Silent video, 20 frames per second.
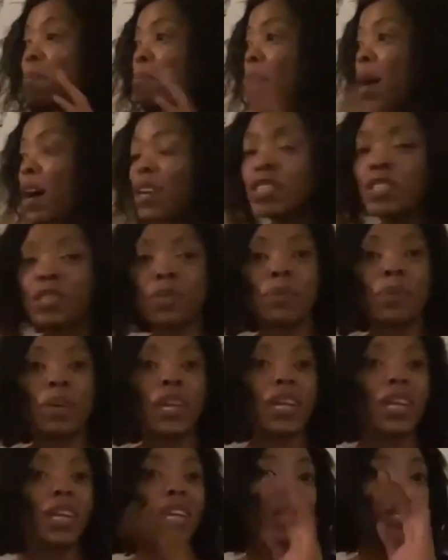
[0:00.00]

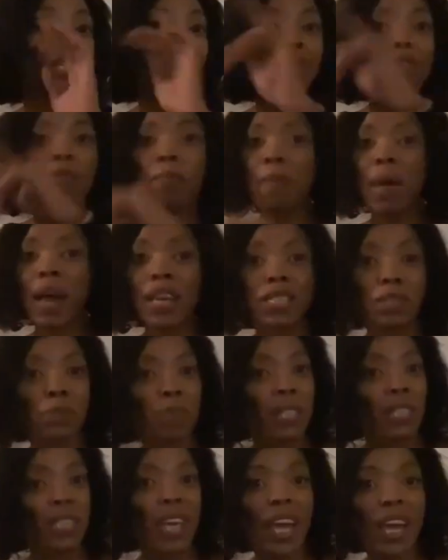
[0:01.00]
margarine is for
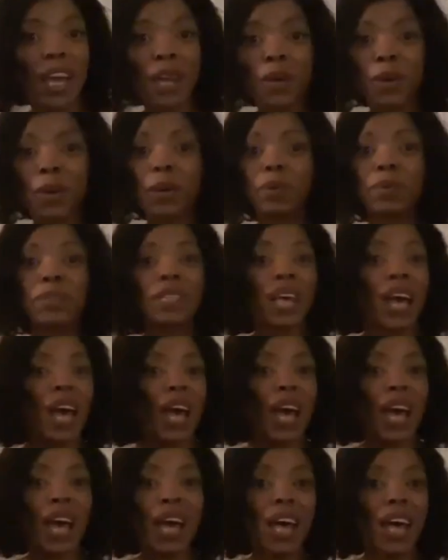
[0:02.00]
mashed potatoes,
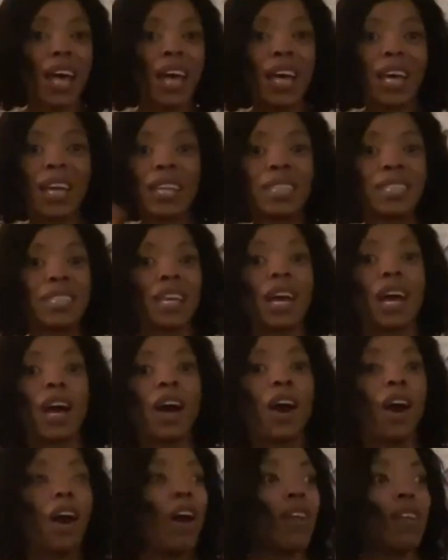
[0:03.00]
and
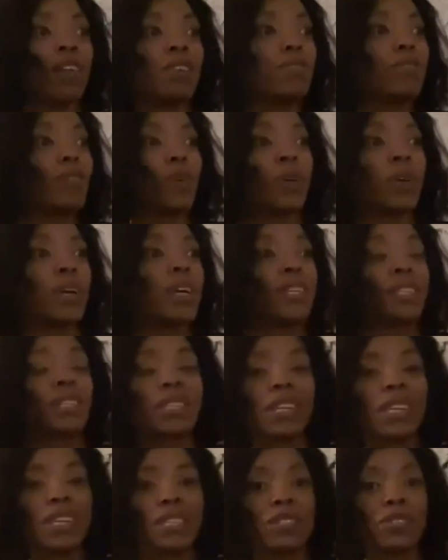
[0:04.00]
olive
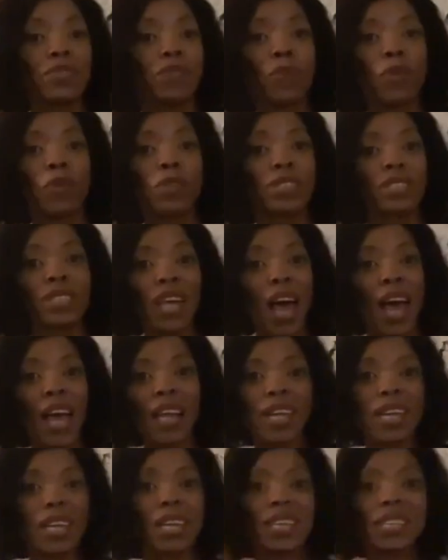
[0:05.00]
oil is for
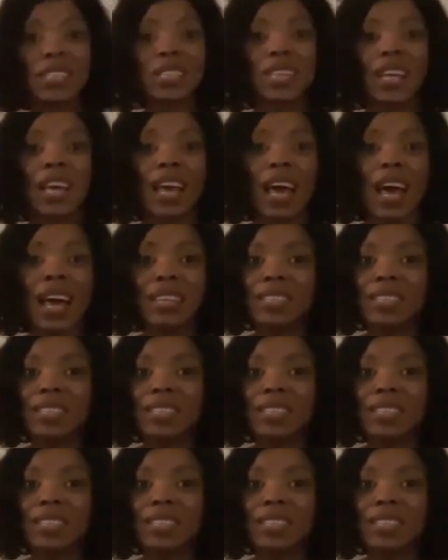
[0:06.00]
salads,